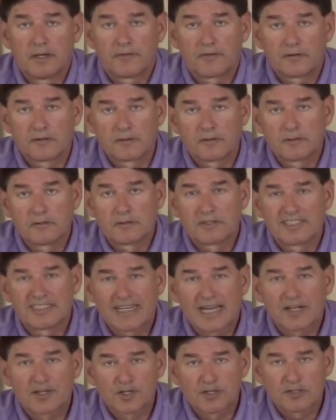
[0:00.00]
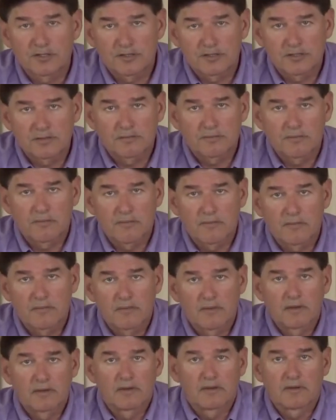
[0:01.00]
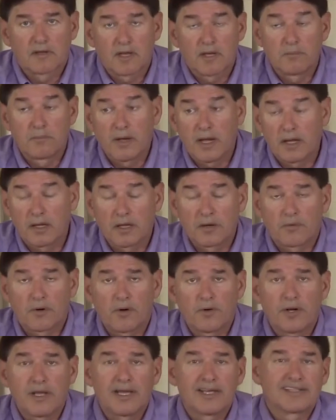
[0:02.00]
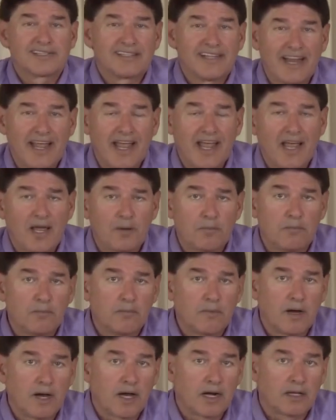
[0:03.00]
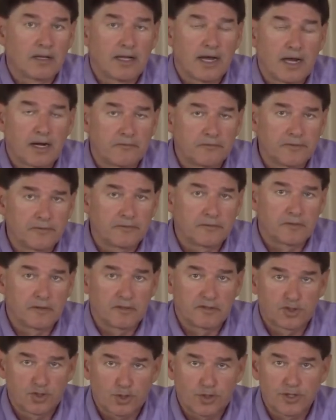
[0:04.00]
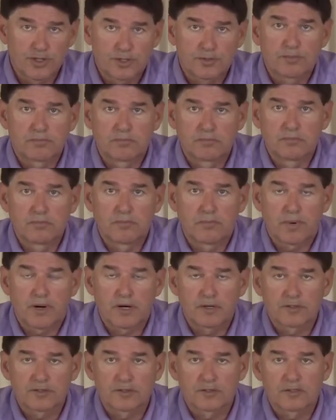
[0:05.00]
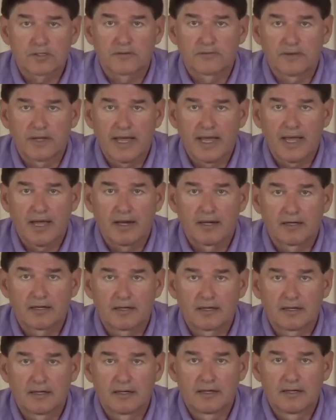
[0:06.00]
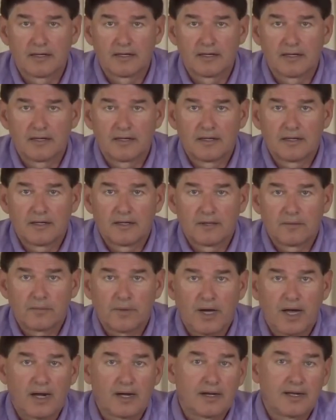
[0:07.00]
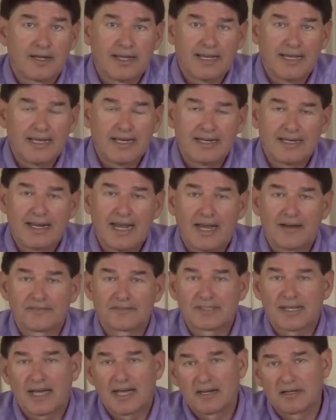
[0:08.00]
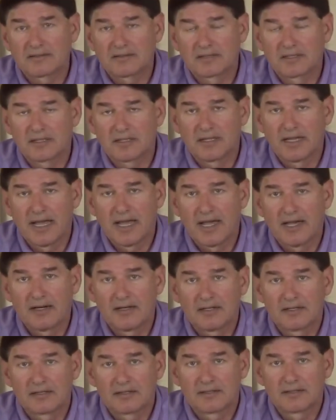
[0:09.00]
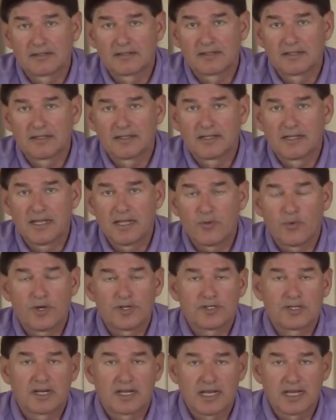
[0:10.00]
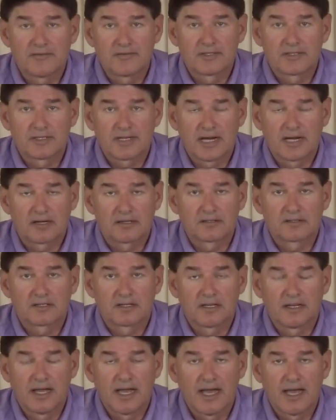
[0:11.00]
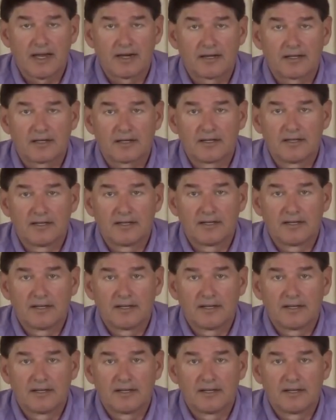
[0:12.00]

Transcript: different sections. And Bailey wrote his name on a lot of the choice parcels of land. But he didn't have title to the land. He wasn't given title to the land.